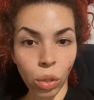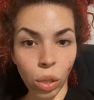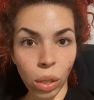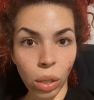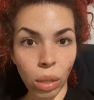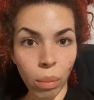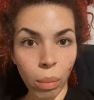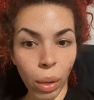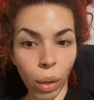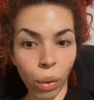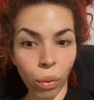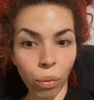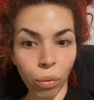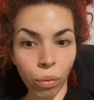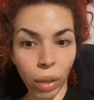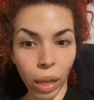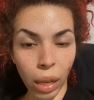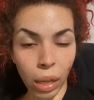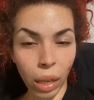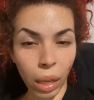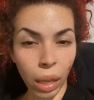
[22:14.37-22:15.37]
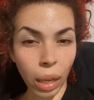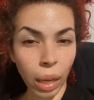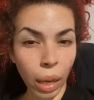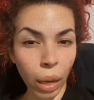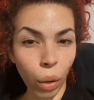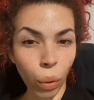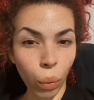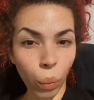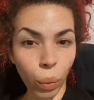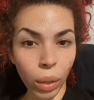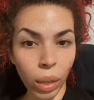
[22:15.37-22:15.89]
There is always a natural
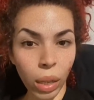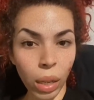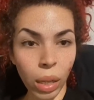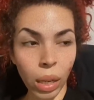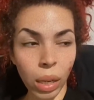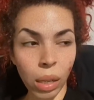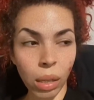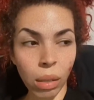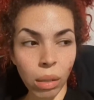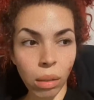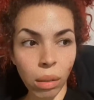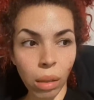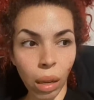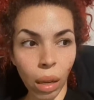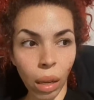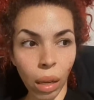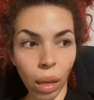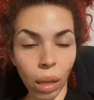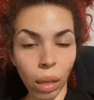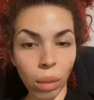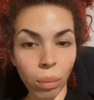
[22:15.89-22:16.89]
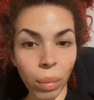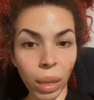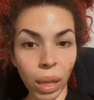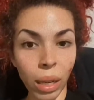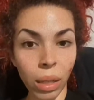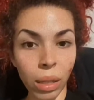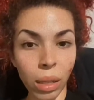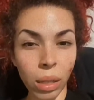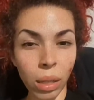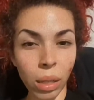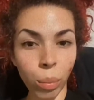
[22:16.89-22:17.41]
cure, and it's just about
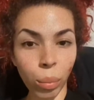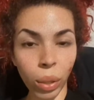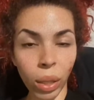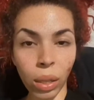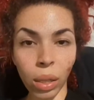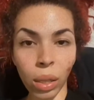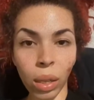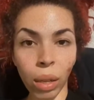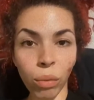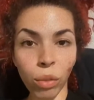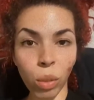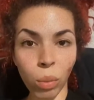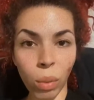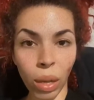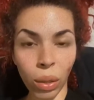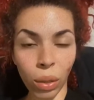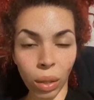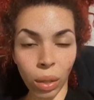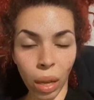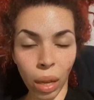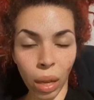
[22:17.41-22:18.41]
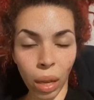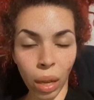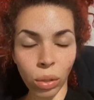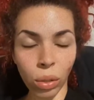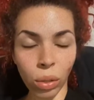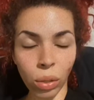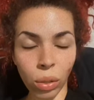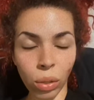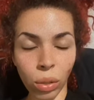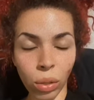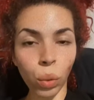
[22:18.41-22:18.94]
finding out what it is
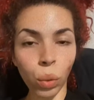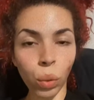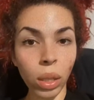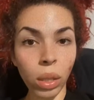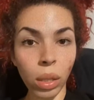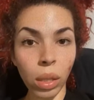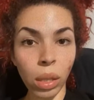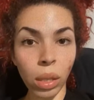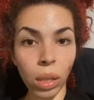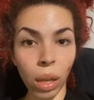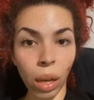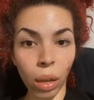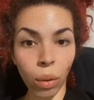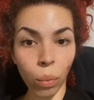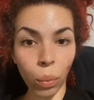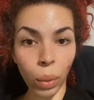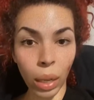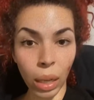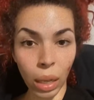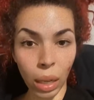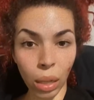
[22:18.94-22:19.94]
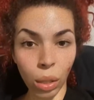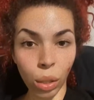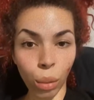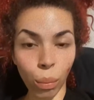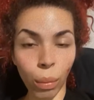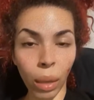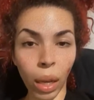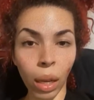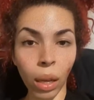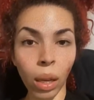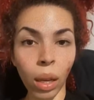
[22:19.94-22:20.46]
and being disciplined enough to
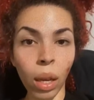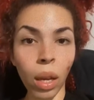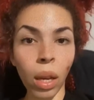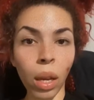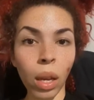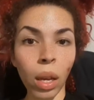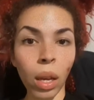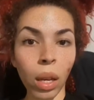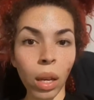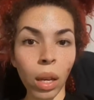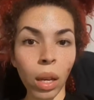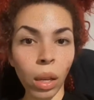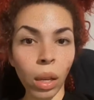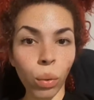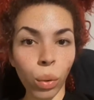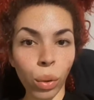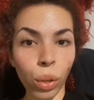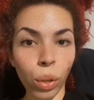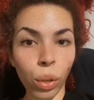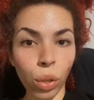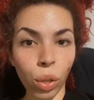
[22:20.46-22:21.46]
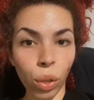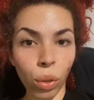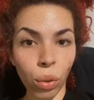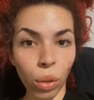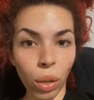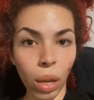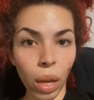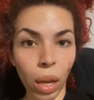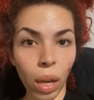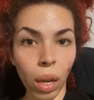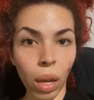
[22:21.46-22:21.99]
make the lifestyle choices
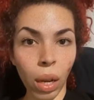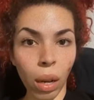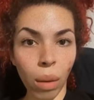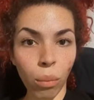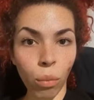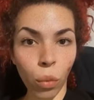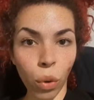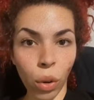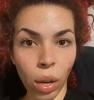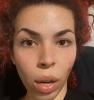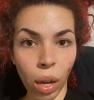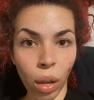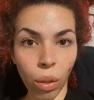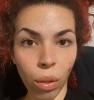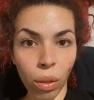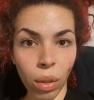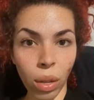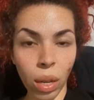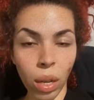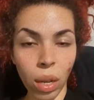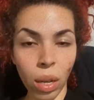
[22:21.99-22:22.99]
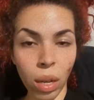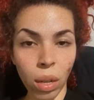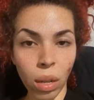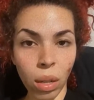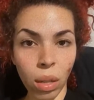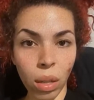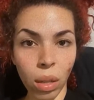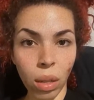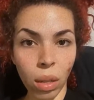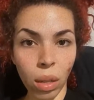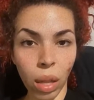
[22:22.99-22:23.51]
that we need to make in
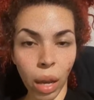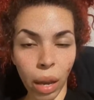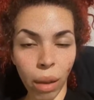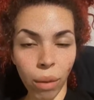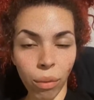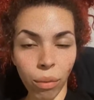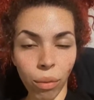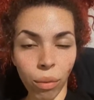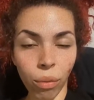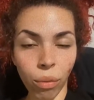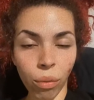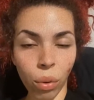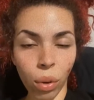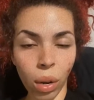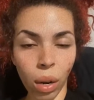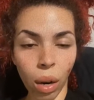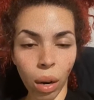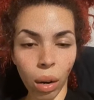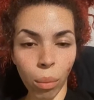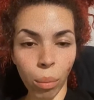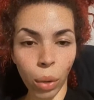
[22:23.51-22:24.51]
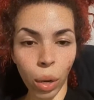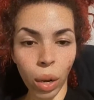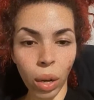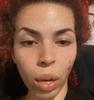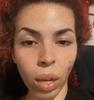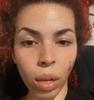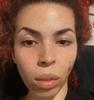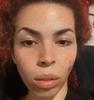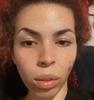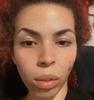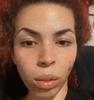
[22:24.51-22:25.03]
order to create a more
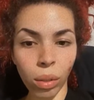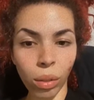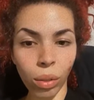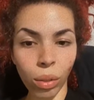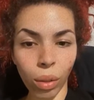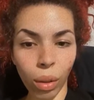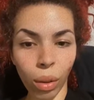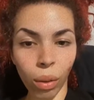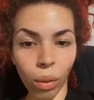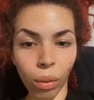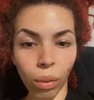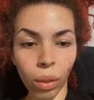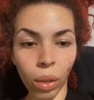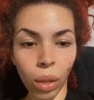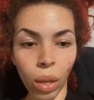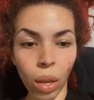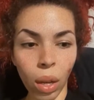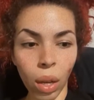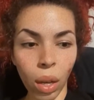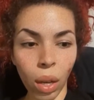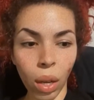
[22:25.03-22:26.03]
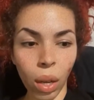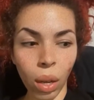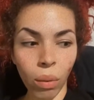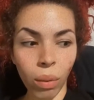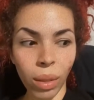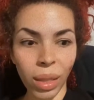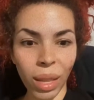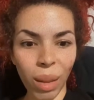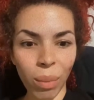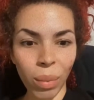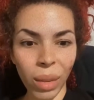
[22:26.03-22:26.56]
healthy life
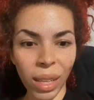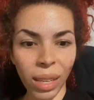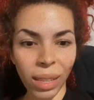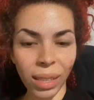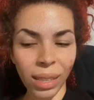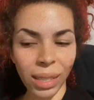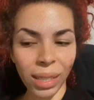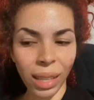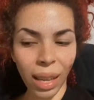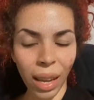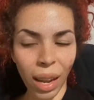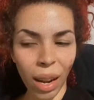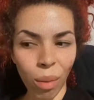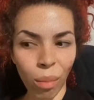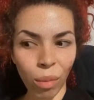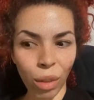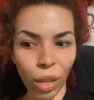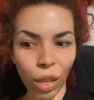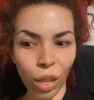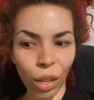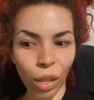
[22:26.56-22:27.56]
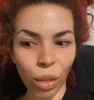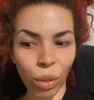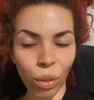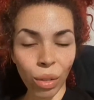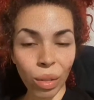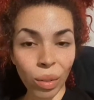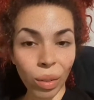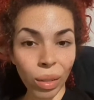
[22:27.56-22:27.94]
for our bodies. So